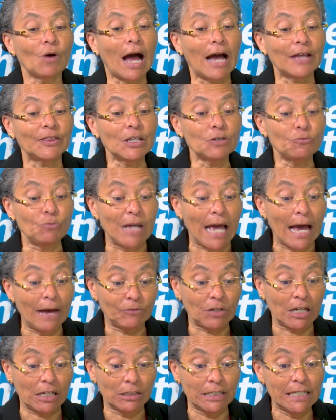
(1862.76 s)
I think we
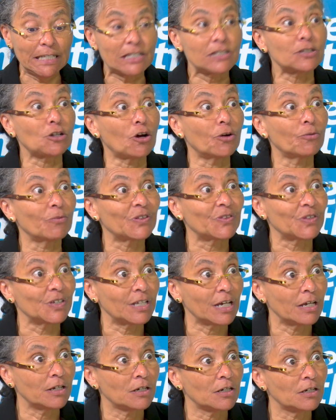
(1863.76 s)
have to at least start with the
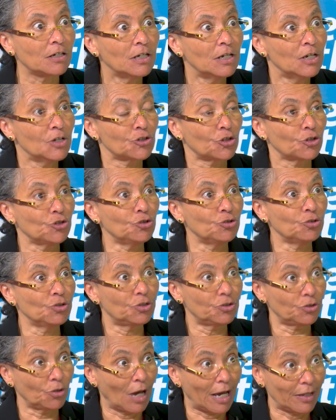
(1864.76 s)
data. So
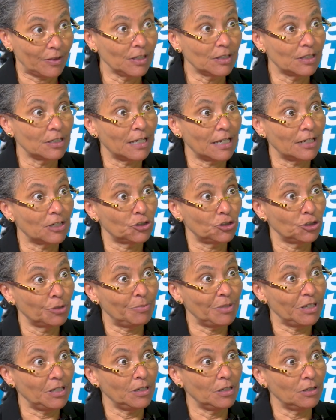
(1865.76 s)
I think the data should
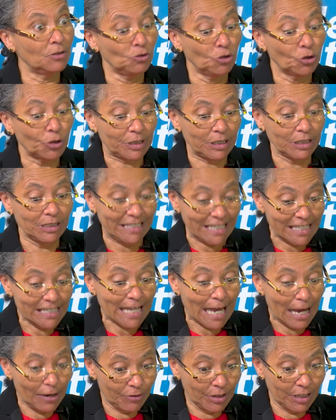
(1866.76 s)
be
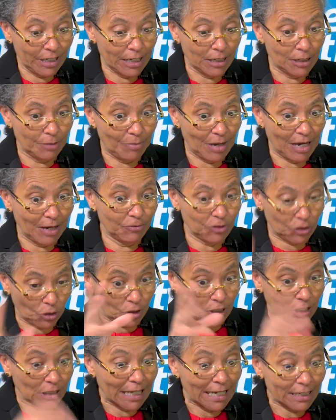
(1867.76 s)
collected
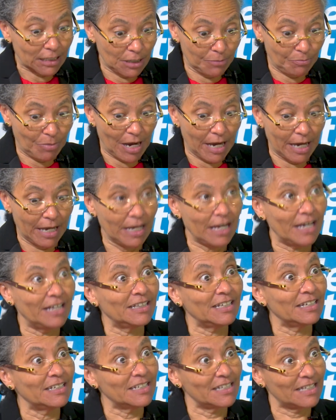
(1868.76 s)
by
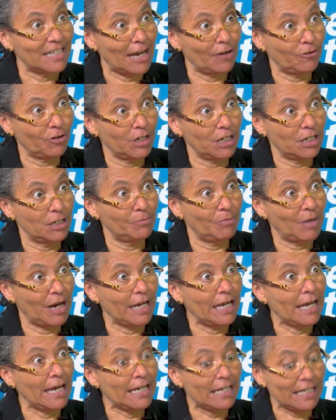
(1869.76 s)
and then disaggregated
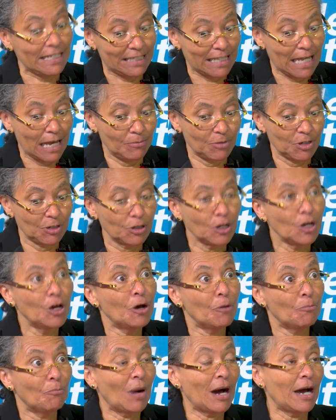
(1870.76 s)
by and examined
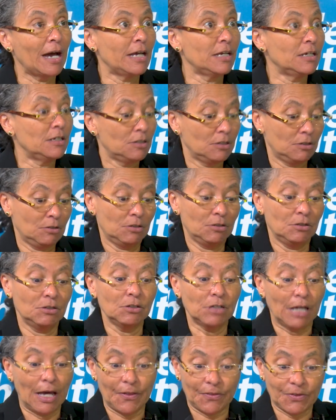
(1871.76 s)
by
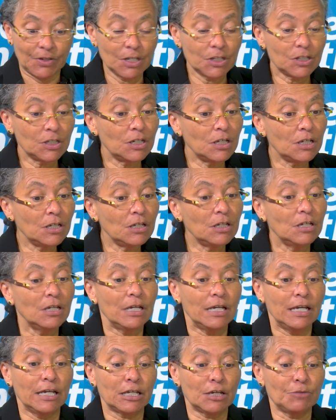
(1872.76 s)
ethnicity.
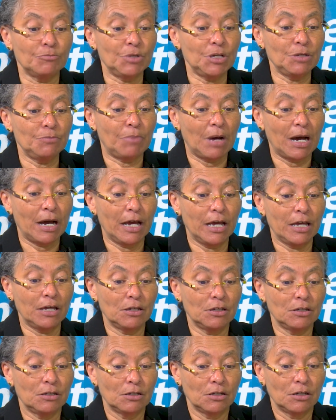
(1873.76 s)
It can be
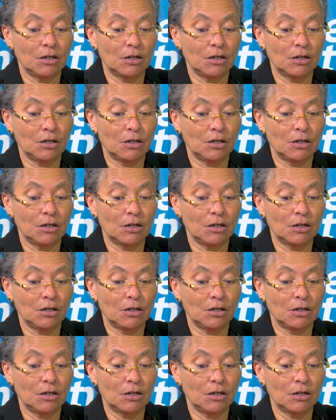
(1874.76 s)
by